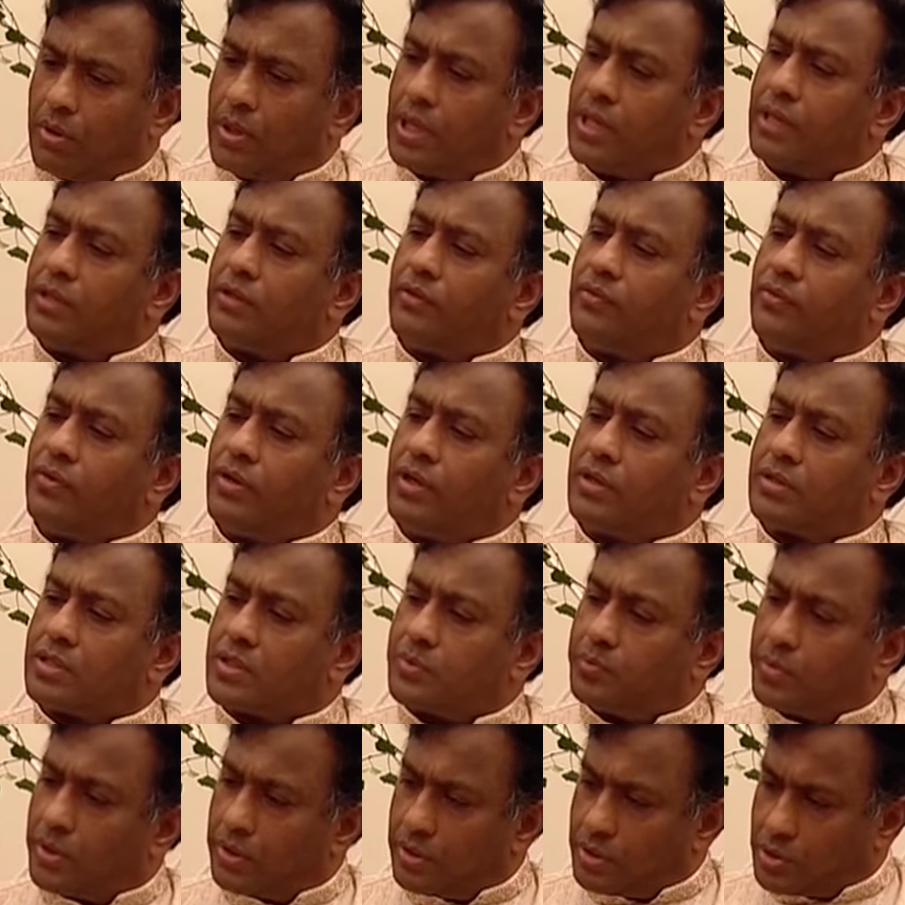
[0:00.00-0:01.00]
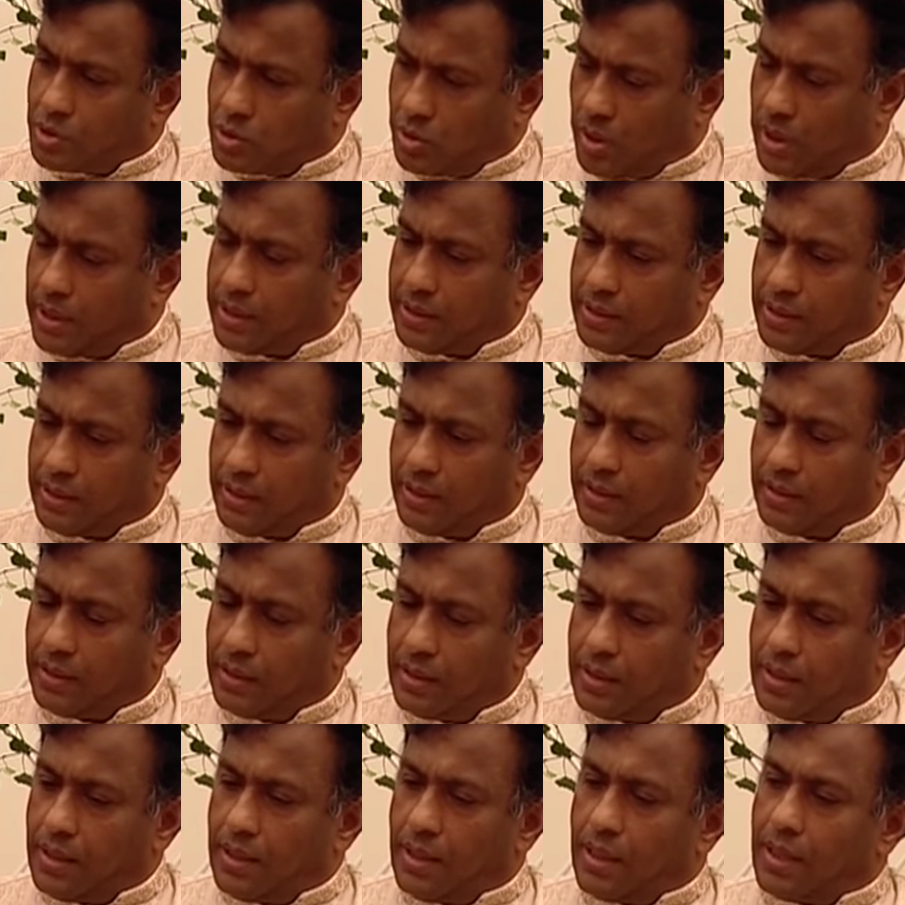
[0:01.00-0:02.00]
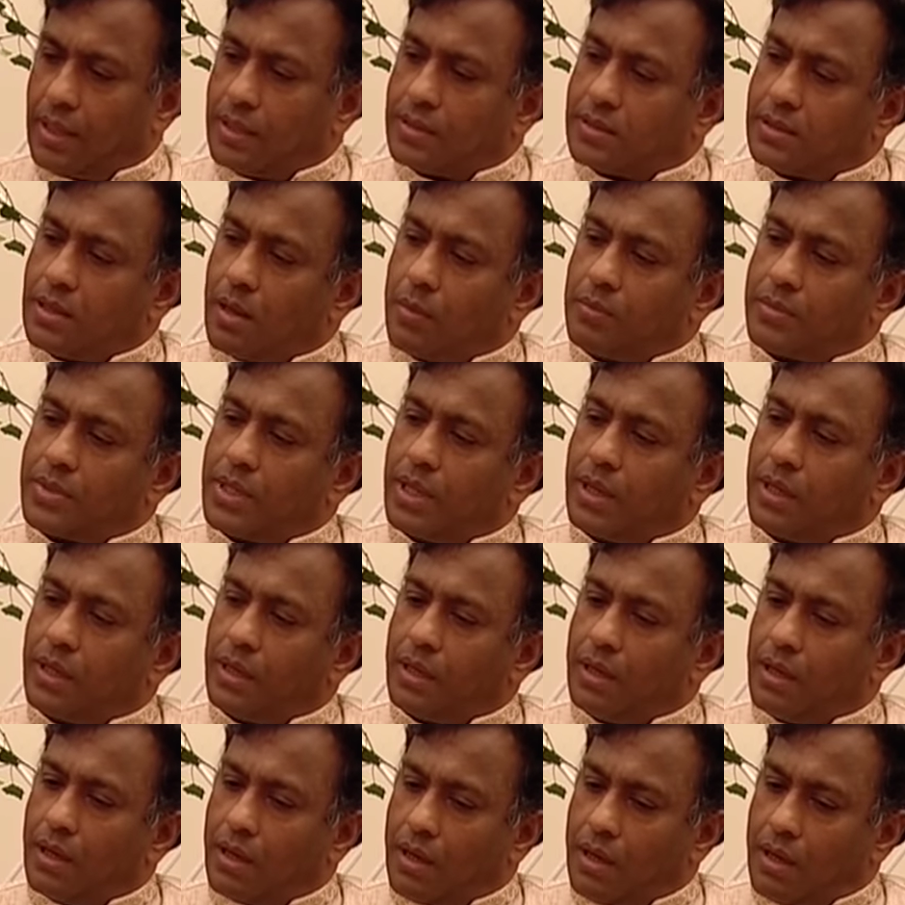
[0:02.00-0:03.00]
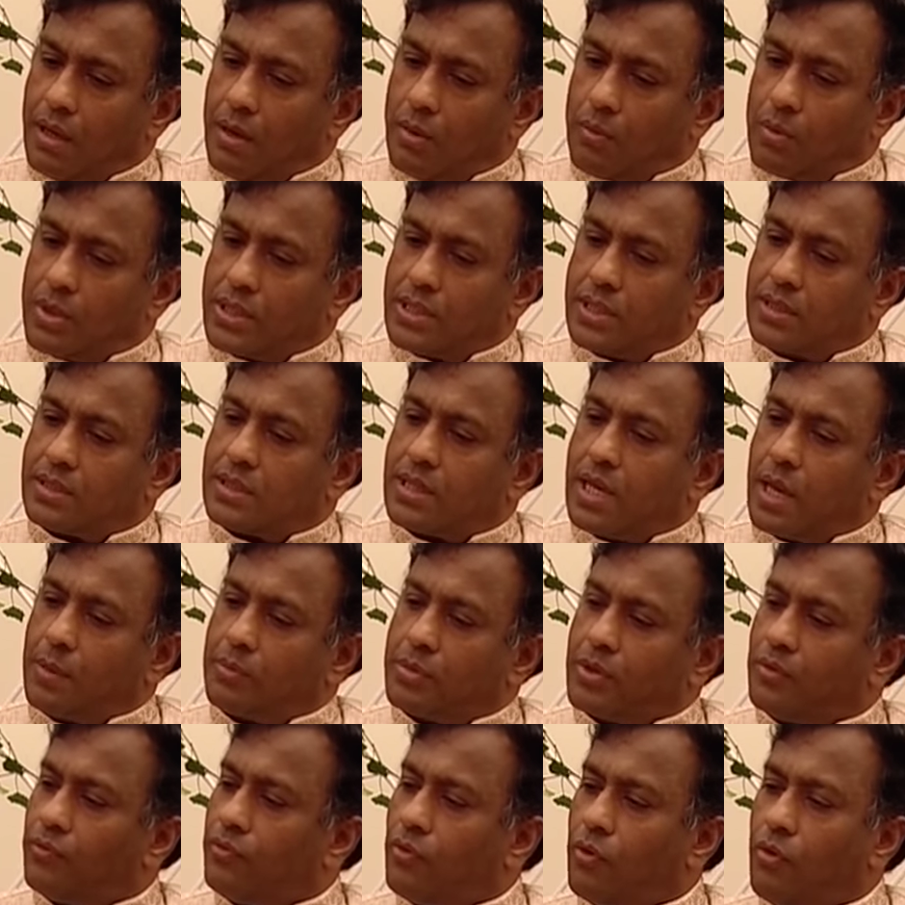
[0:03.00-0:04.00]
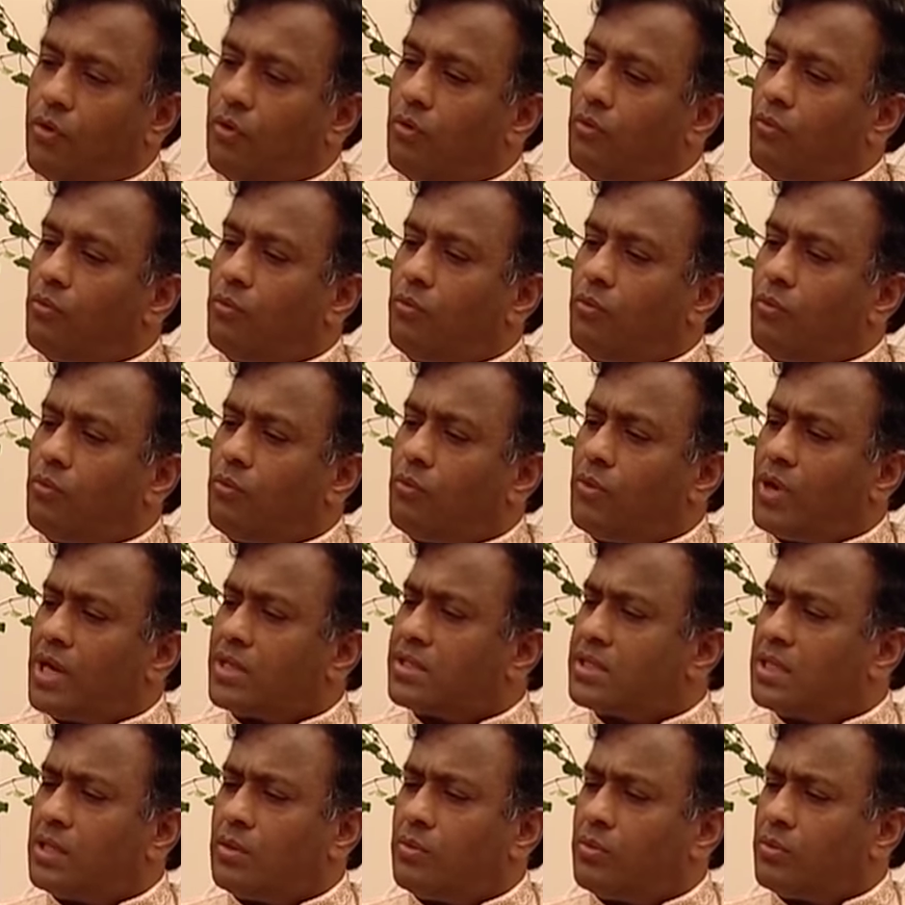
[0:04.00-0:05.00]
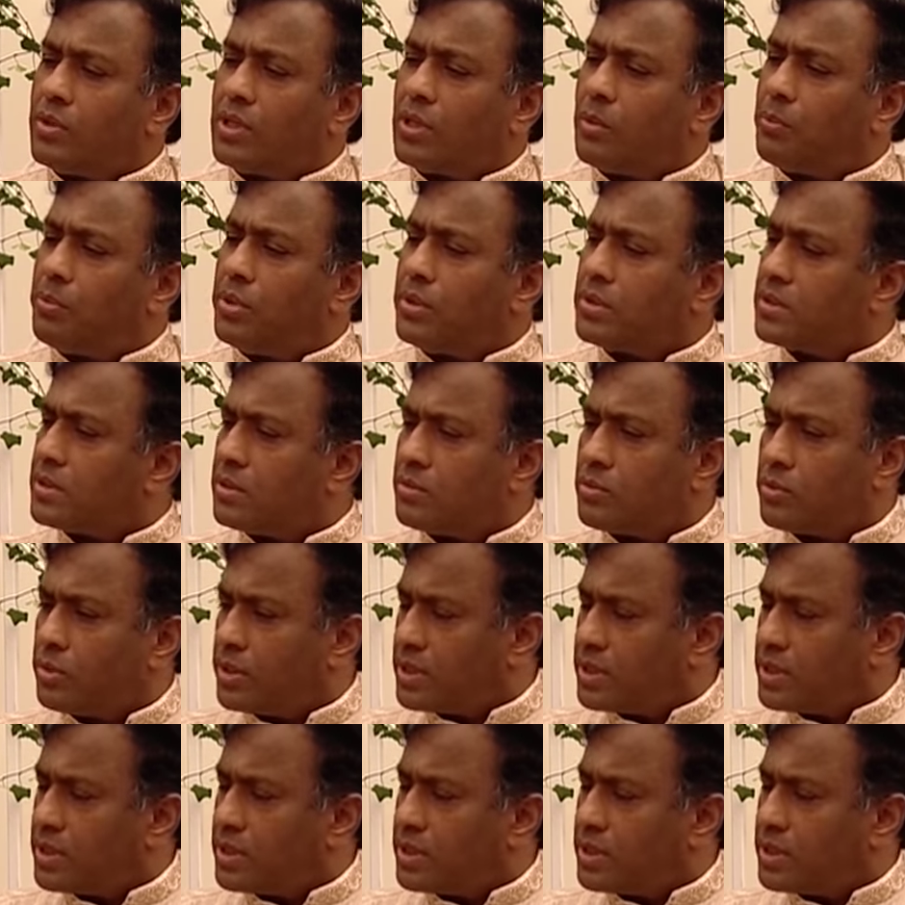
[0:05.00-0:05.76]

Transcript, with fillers: going in the field of spirituality is something which is kept for, let's say, when the person